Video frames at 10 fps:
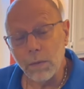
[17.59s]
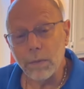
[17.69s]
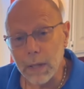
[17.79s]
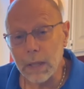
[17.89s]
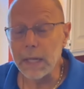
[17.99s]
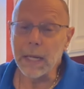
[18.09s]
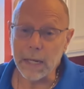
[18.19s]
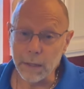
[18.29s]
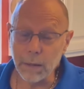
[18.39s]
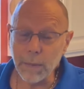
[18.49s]
really
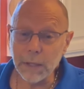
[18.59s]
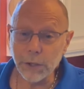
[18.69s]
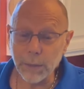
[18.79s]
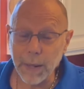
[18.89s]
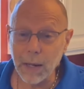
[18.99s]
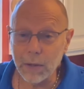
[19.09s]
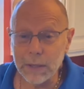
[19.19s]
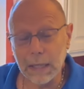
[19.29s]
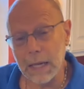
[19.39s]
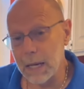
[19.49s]
hear much about in
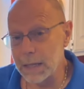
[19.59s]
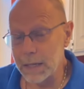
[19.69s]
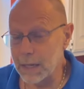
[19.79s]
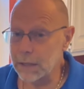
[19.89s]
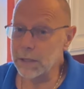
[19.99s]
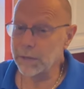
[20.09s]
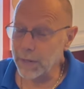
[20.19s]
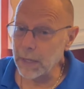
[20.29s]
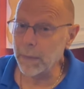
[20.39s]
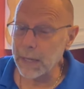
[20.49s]
the context of
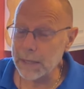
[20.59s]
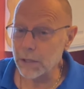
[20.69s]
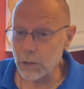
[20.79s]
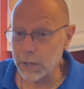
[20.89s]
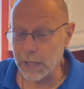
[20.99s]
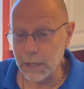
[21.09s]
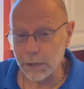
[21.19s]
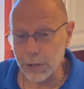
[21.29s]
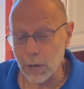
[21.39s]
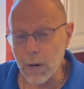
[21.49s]
anybody's cooking
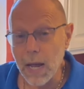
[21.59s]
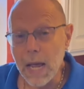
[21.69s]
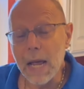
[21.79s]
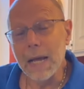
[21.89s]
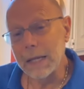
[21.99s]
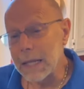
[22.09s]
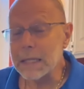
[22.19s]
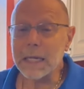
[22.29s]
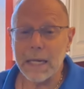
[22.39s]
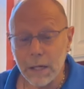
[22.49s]
show, and that's
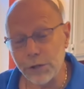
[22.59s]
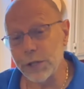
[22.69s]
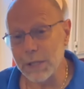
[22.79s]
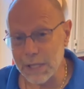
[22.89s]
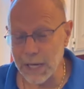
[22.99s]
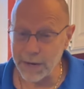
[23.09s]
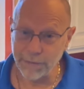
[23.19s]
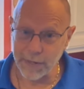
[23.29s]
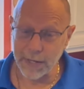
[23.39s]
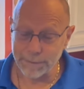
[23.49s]
kitchen
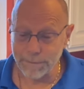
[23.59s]
safety.